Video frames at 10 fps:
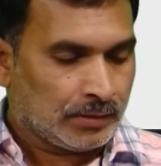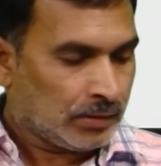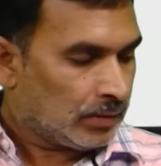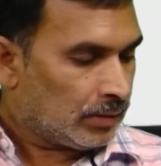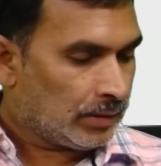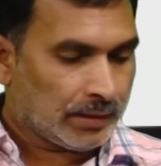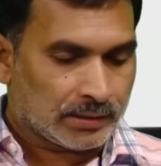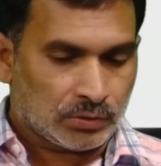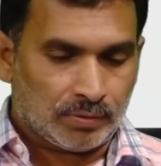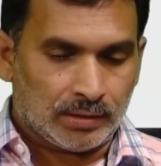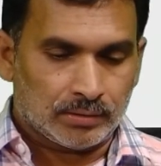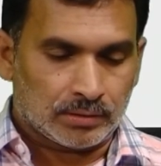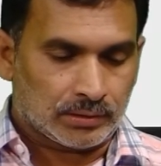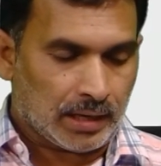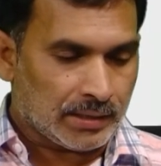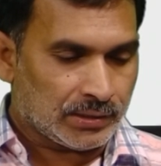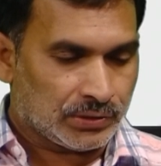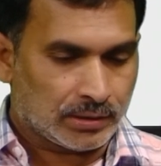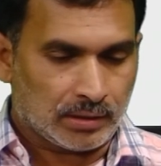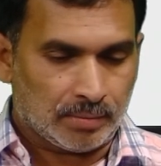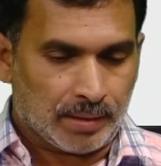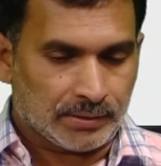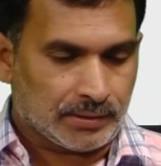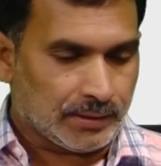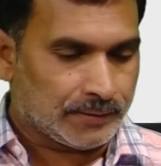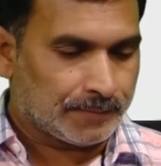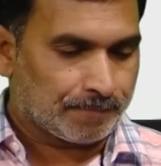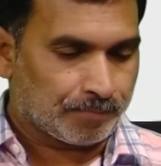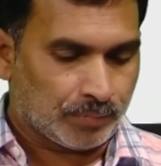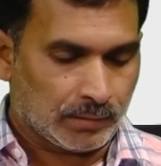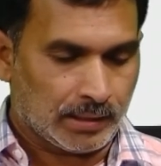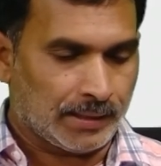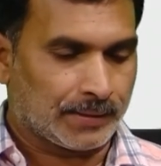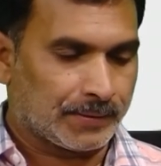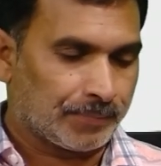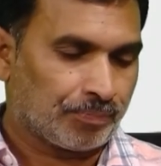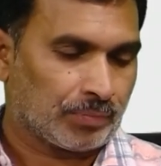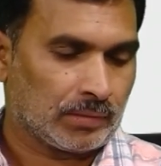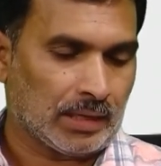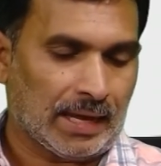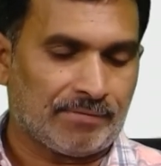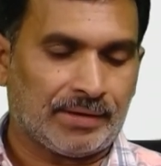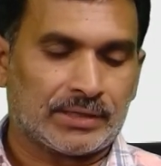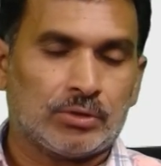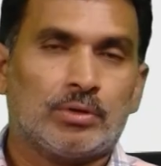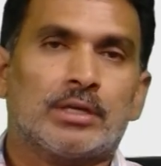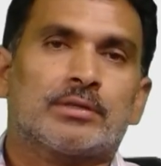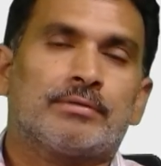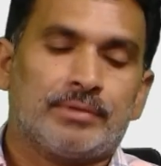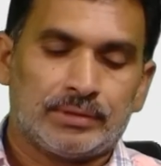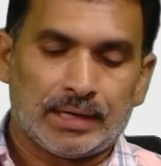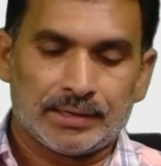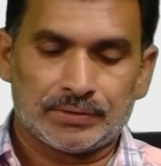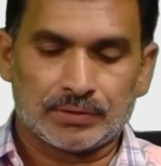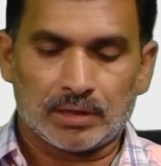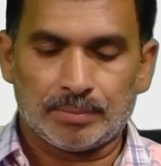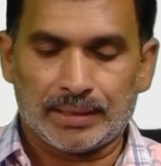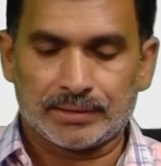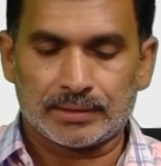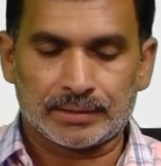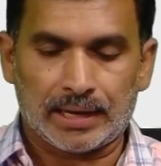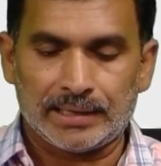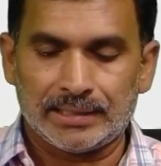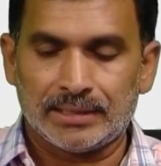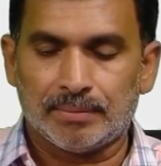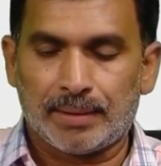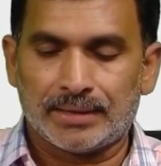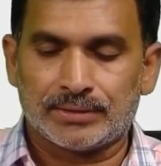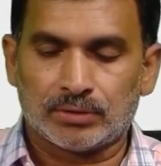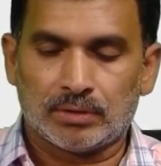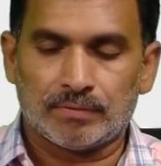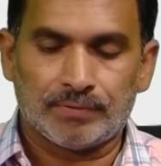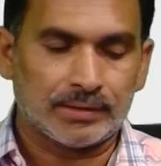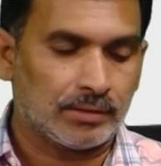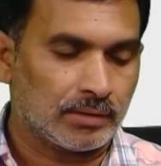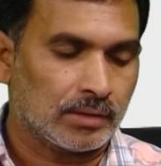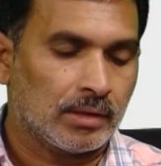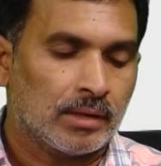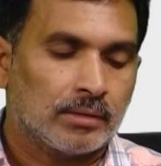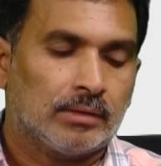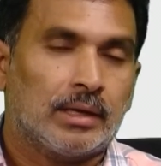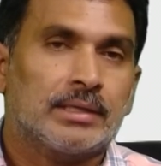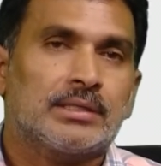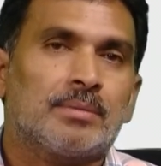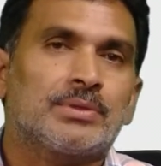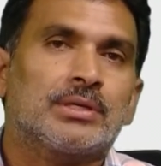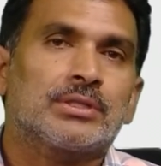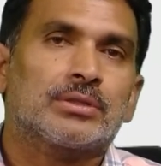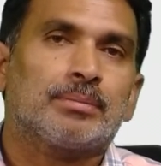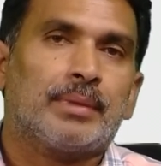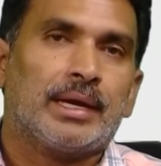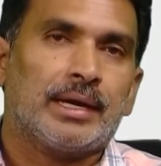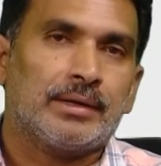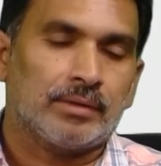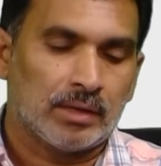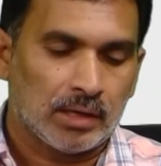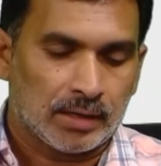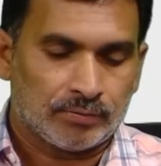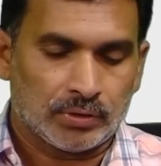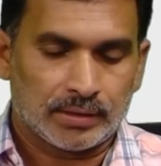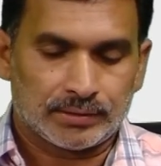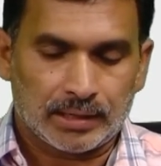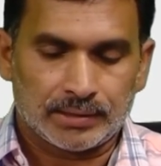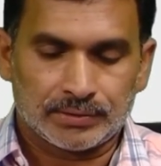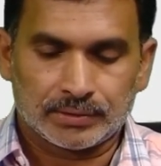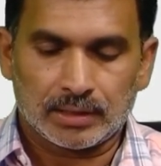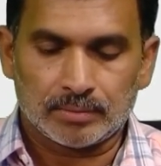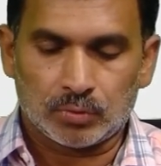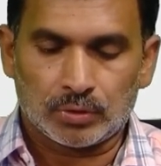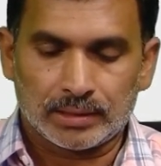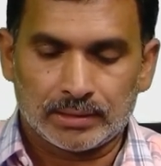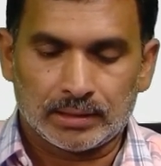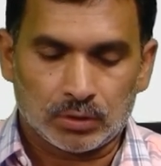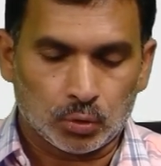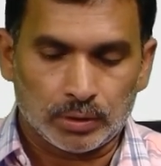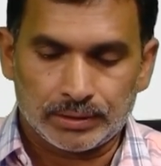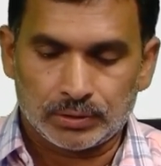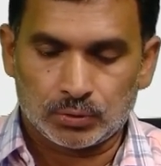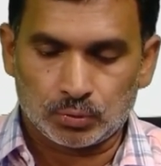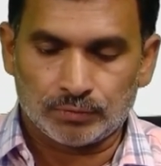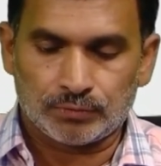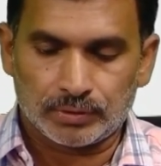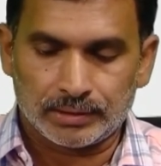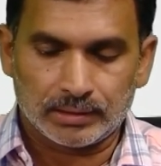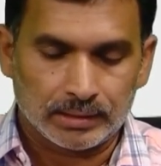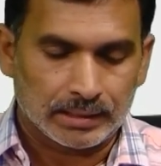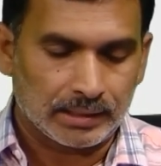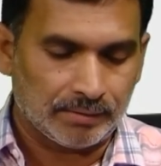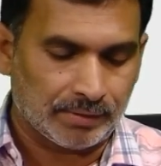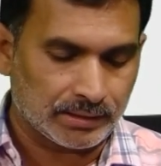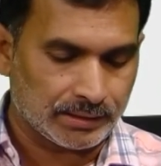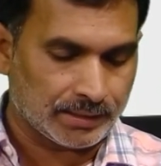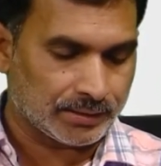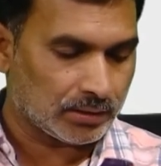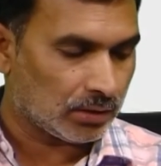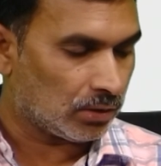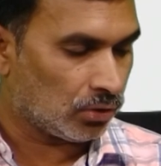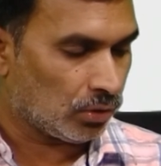Next one is a statistical methods, like The effectiveness of a statistical methods highly depends on whether the assumptions made for the statistical model hold true for the given data or not.